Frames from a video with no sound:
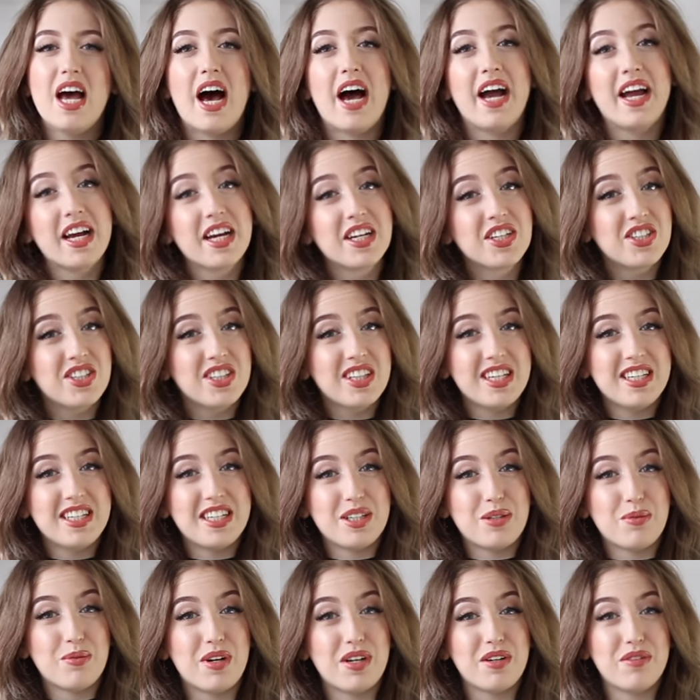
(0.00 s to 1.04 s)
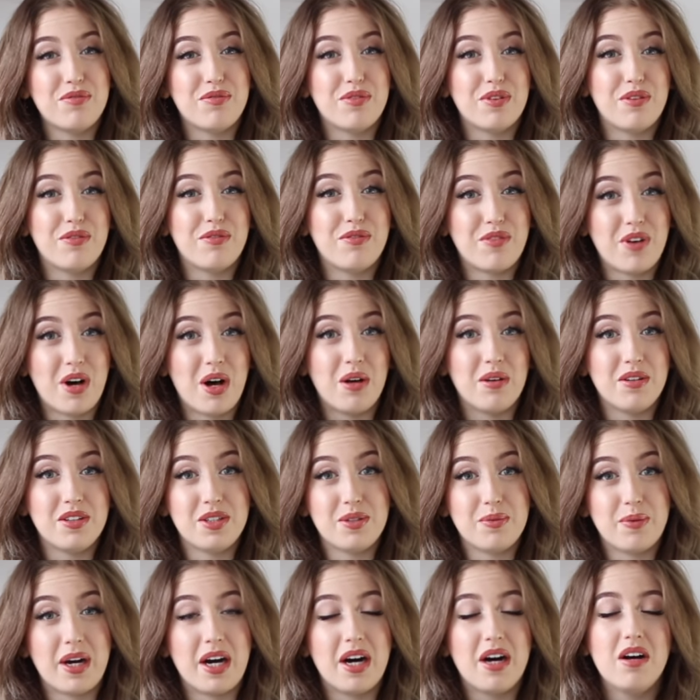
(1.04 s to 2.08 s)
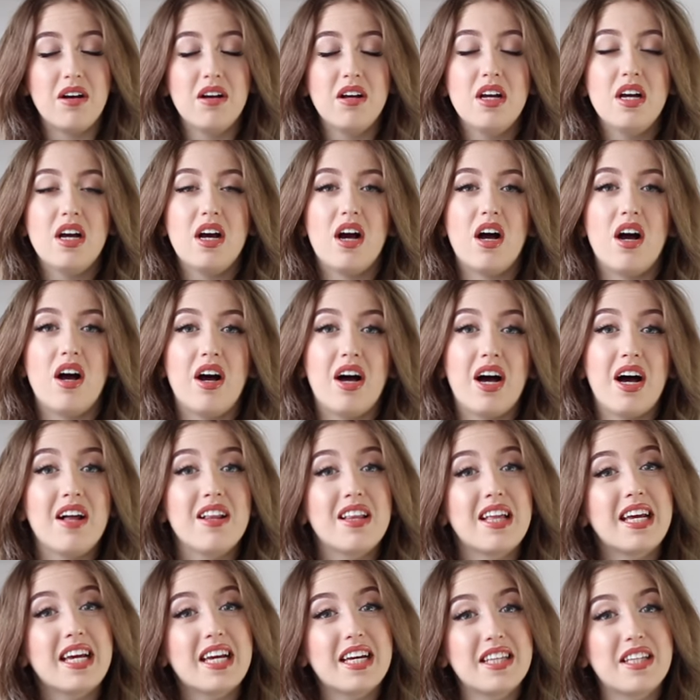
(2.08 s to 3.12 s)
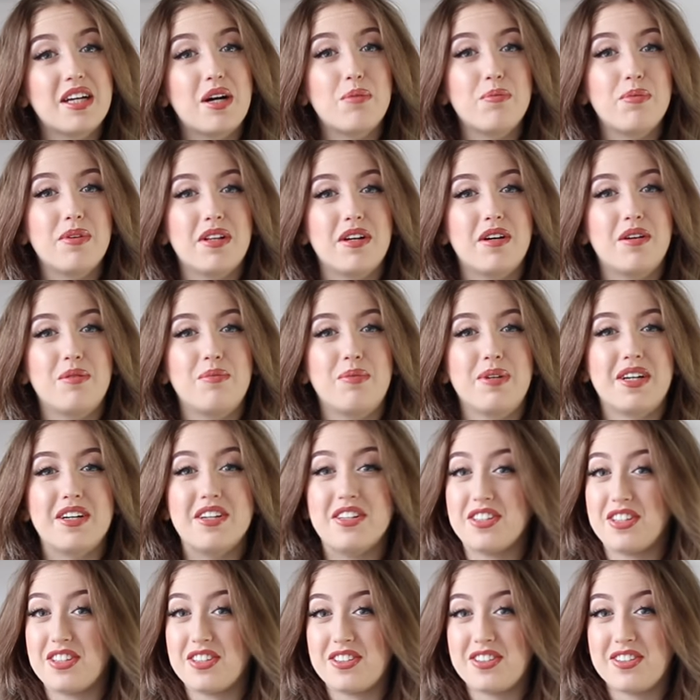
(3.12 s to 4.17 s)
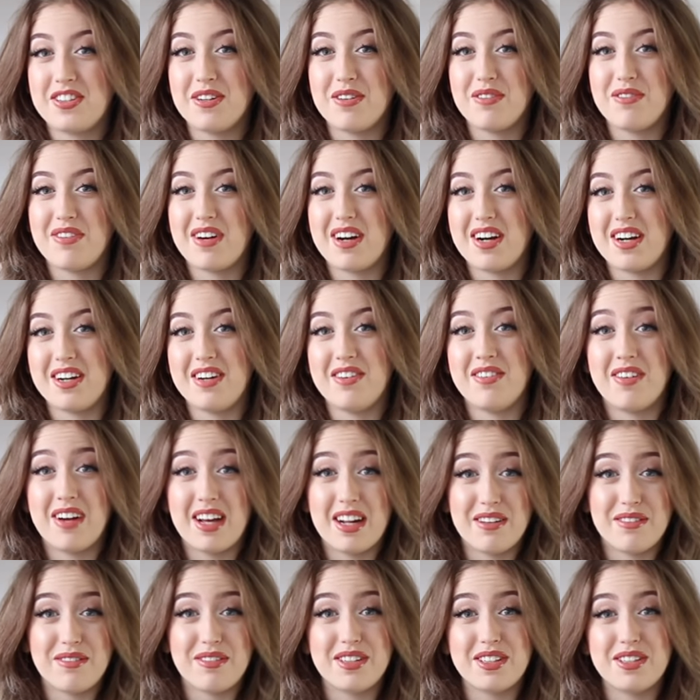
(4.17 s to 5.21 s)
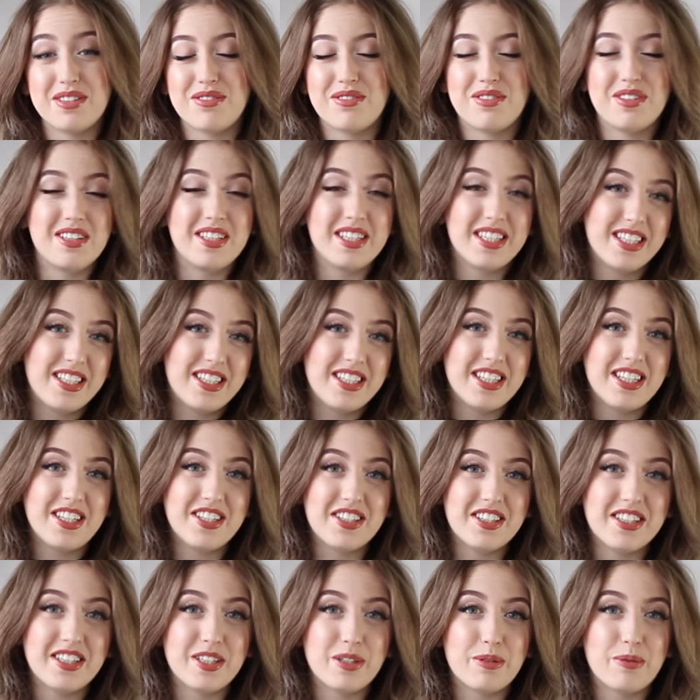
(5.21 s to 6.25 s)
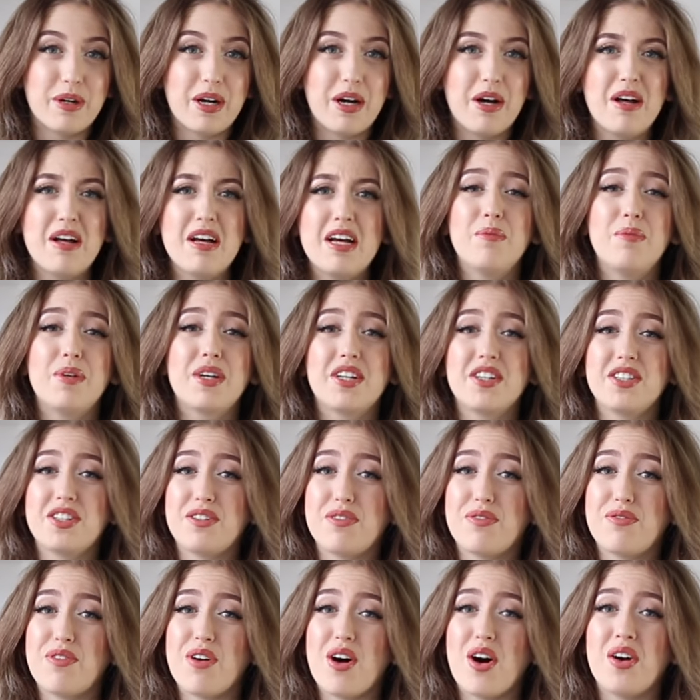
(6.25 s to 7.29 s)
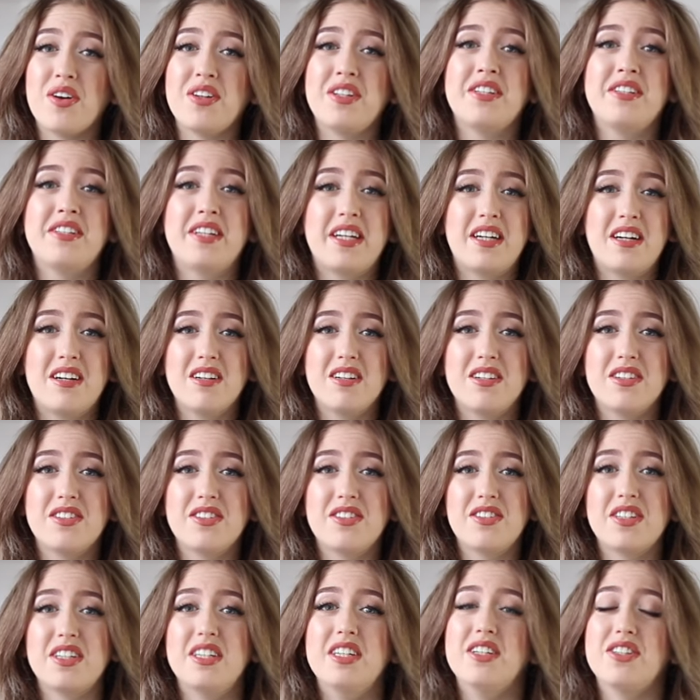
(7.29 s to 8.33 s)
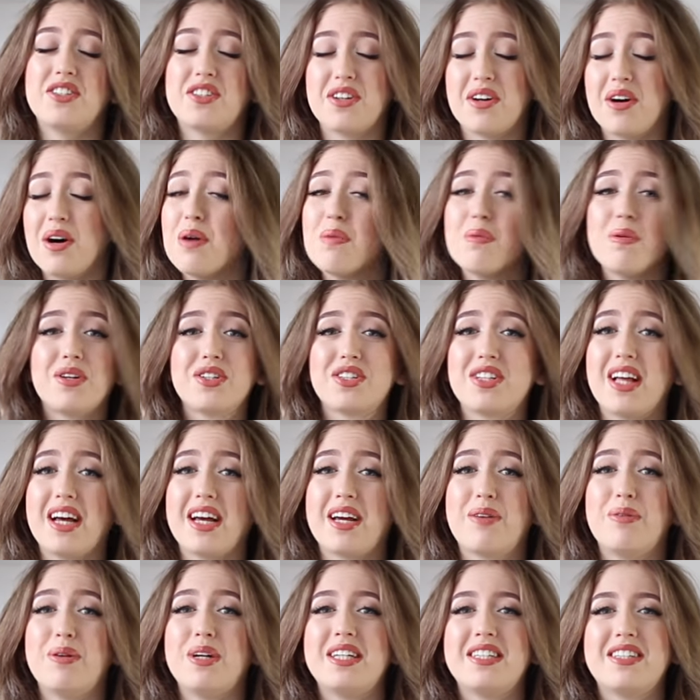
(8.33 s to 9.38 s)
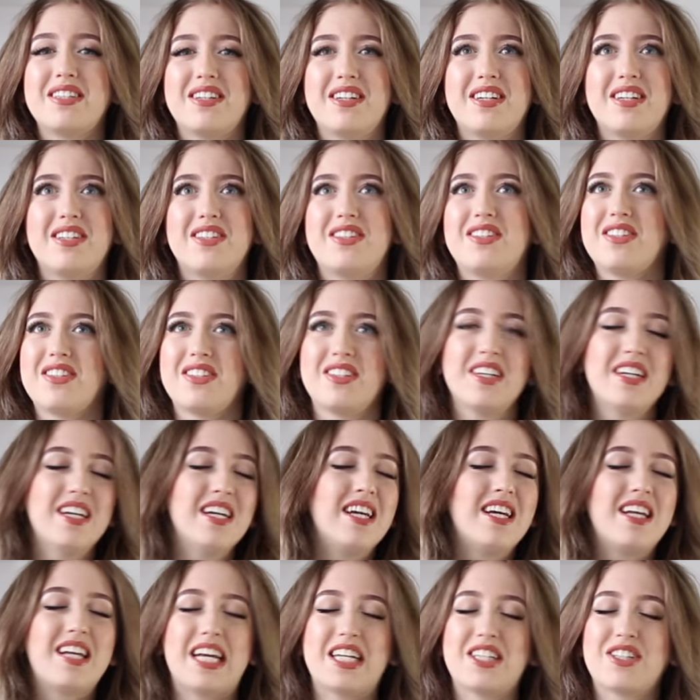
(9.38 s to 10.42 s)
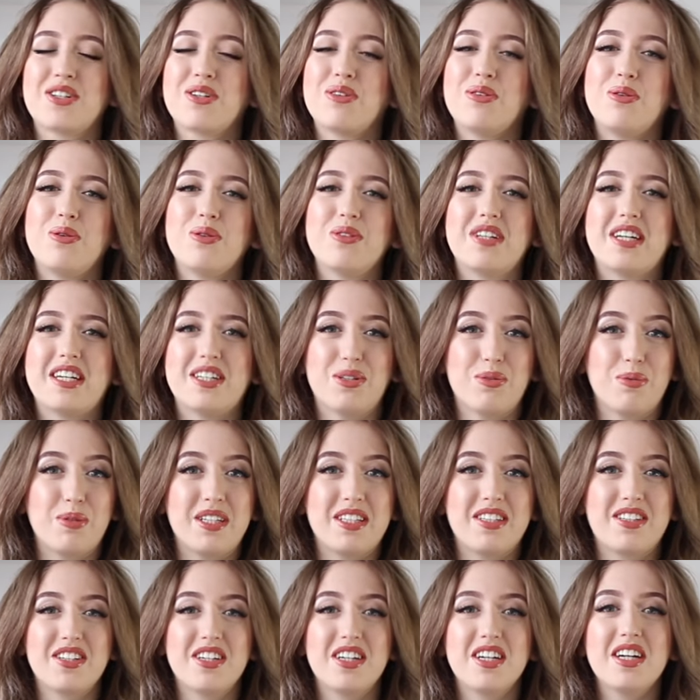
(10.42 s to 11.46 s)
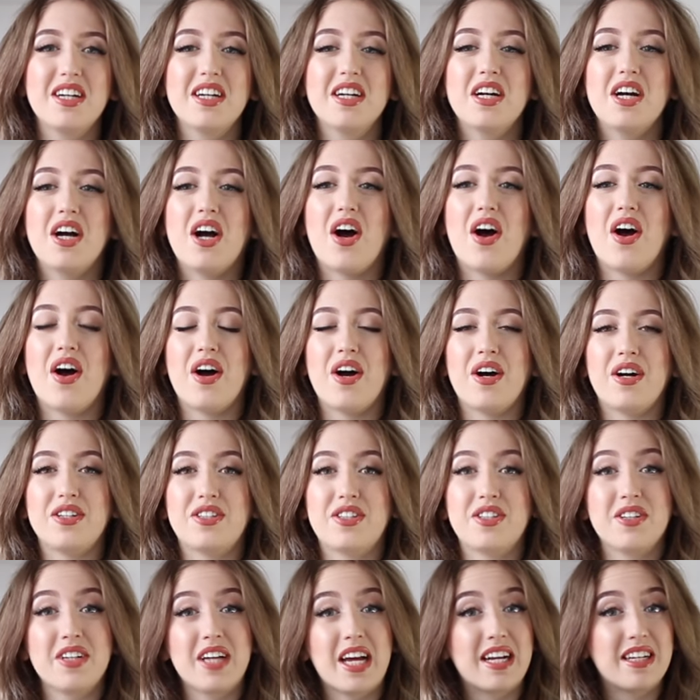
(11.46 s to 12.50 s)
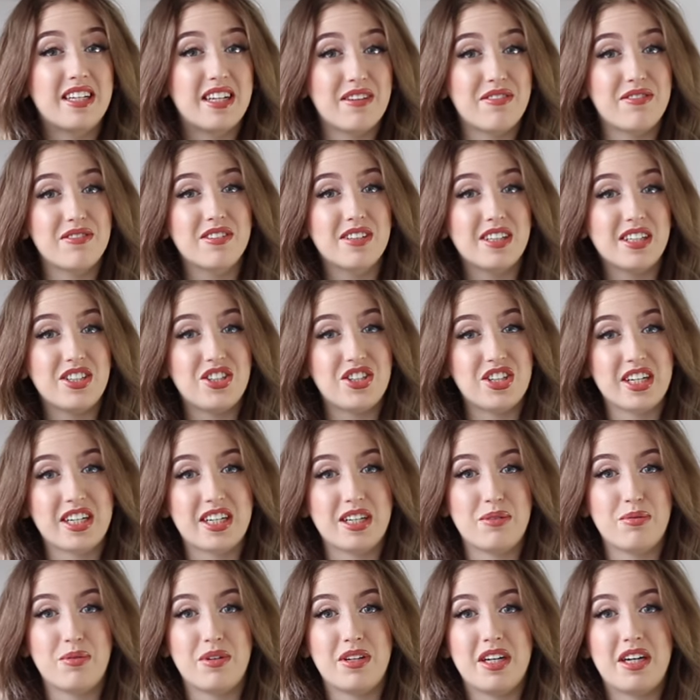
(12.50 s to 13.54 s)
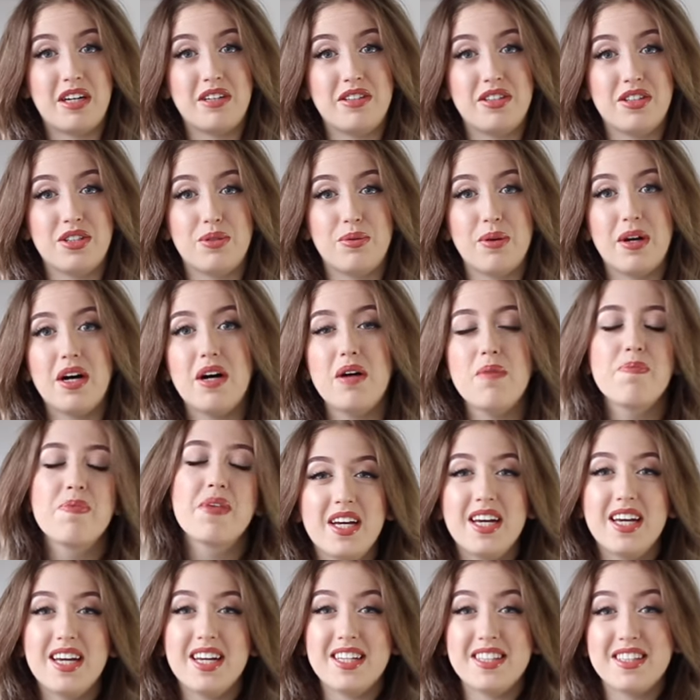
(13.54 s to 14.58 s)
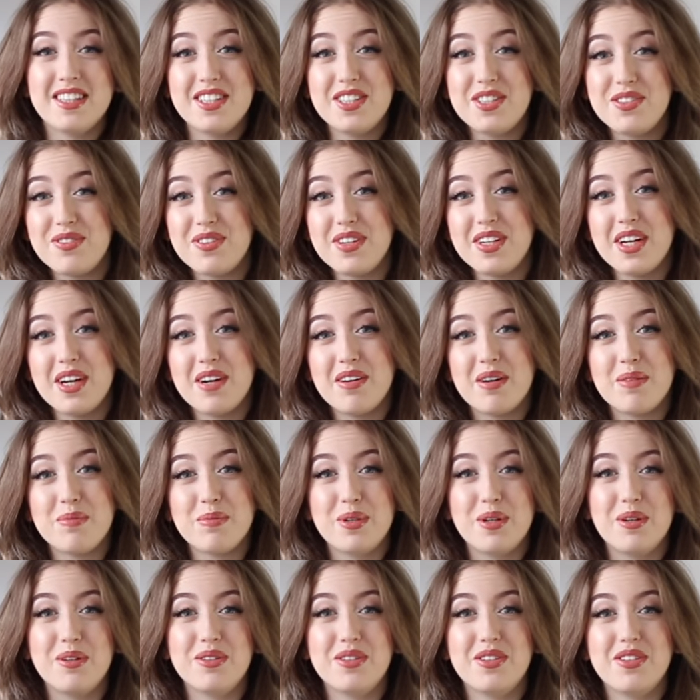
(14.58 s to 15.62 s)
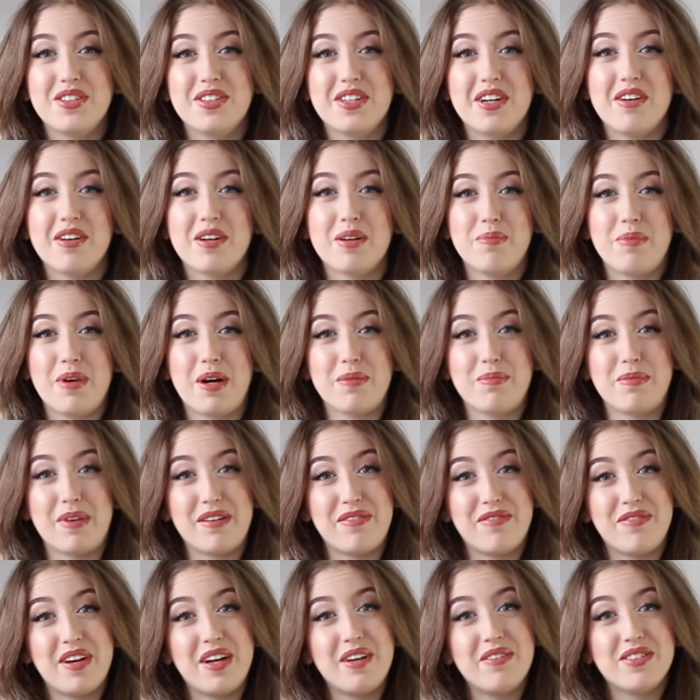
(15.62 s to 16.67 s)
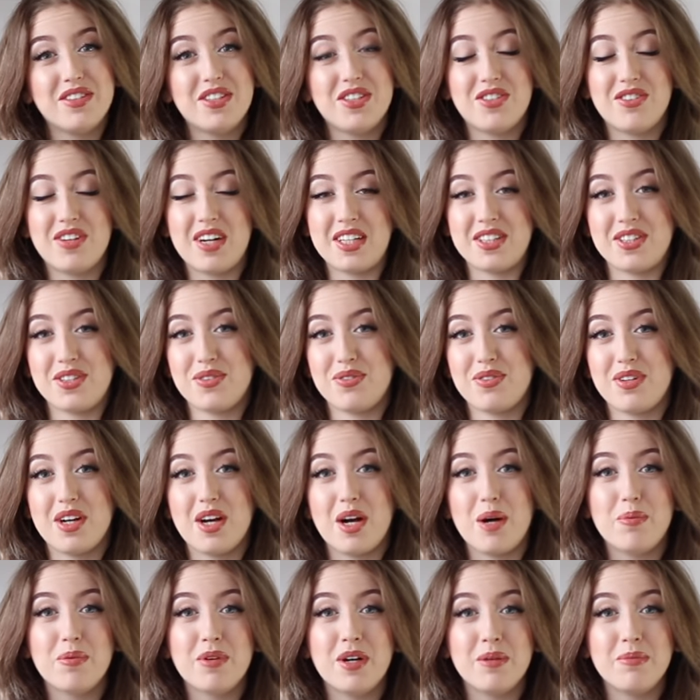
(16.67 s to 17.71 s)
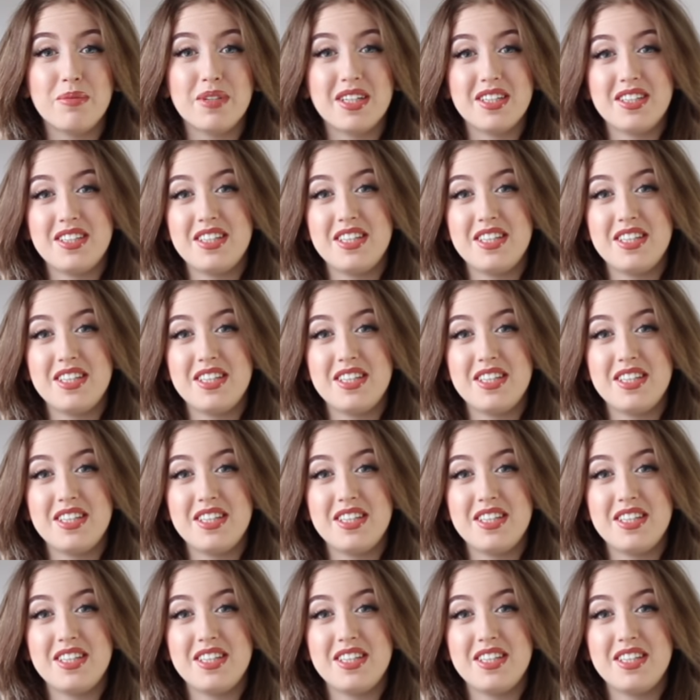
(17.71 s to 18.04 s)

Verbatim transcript: I actually did one for fall as well. Uh, I'll link it down below because it's still very relevant for this season as well because the fall in the Netherlands is almost like winter, it's as cold as winter. Uh, so yeah, definitely check that one out as well. In this video I'm going to talk about my favorite trends for the upcoming